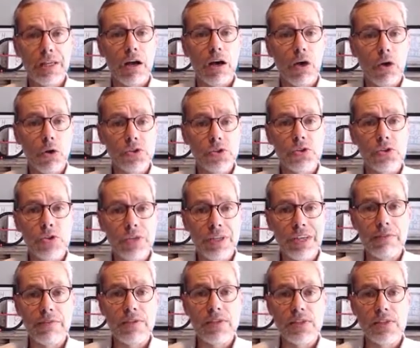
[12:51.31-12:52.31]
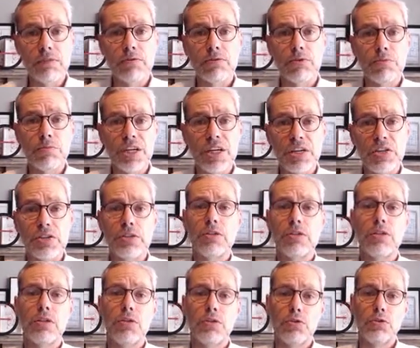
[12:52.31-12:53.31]
also give this
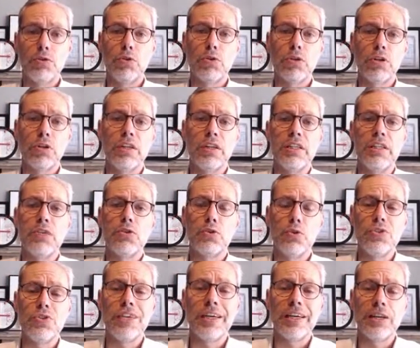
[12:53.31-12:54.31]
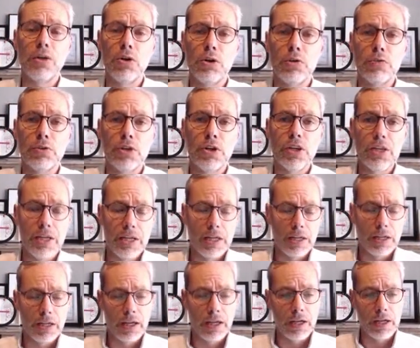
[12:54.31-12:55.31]
information to your colleagues who take over
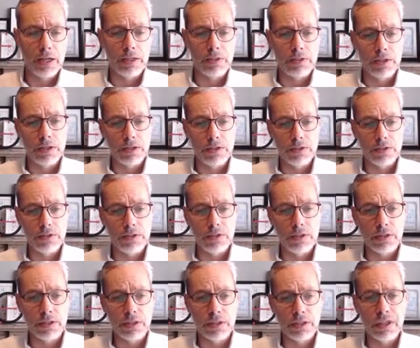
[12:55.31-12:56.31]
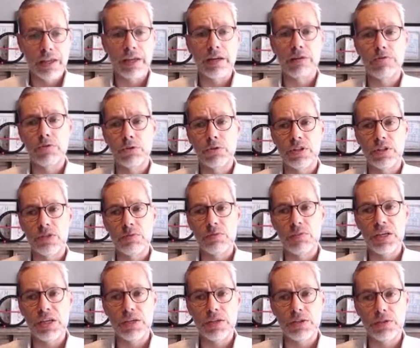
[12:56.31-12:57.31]
the care for this
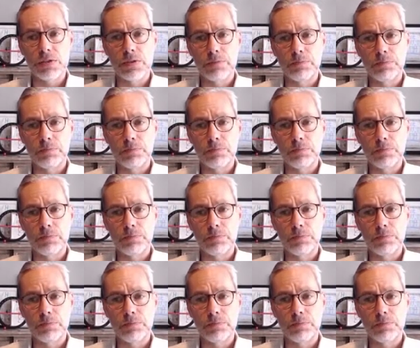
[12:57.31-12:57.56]
patient.